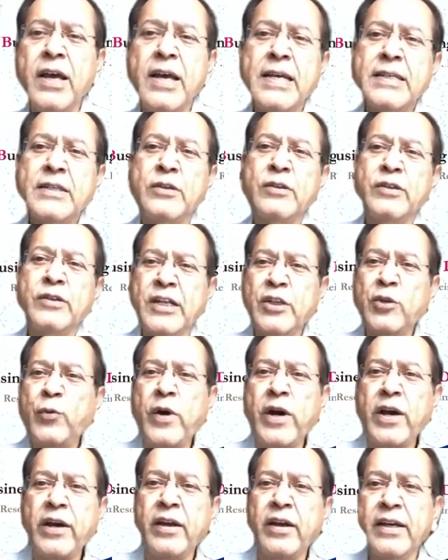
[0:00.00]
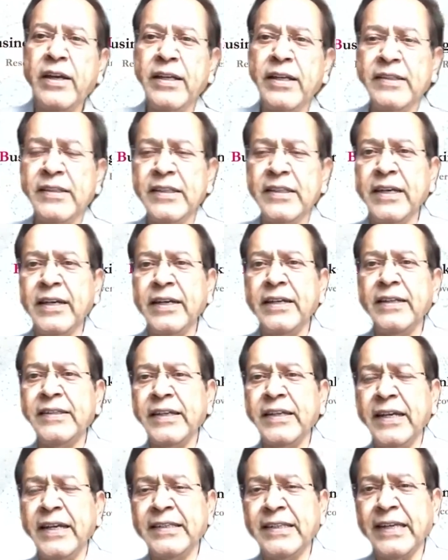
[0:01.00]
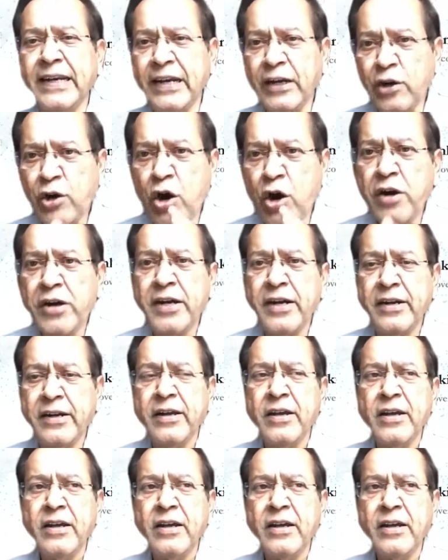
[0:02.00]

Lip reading: So that's why it's a recorded